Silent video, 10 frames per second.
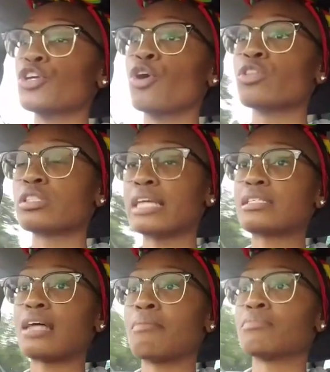you know the
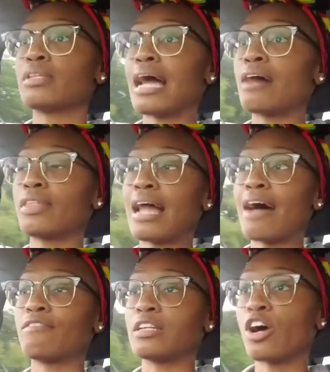things that I that I that
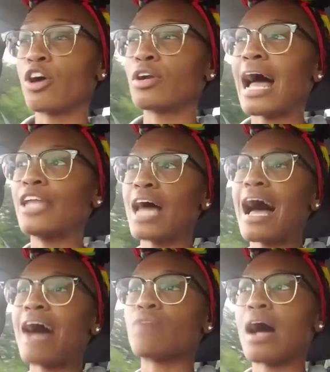I've learned, I,
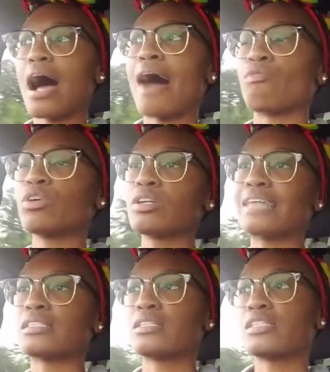I I
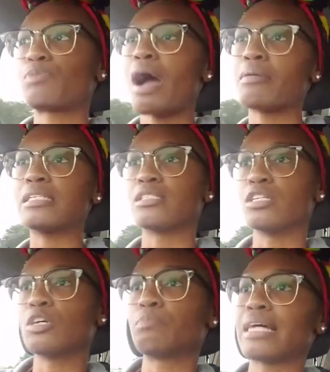realize that this probably
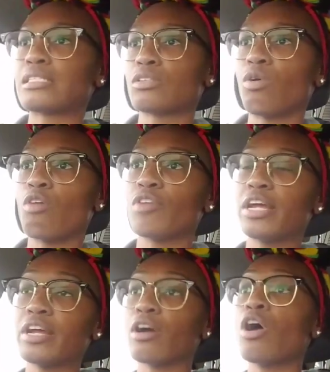isn't a good place to go
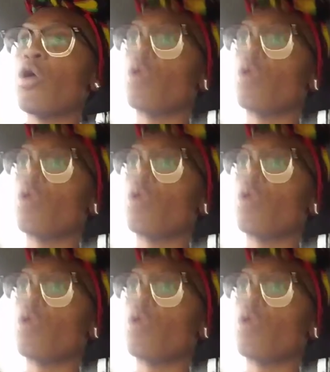over here,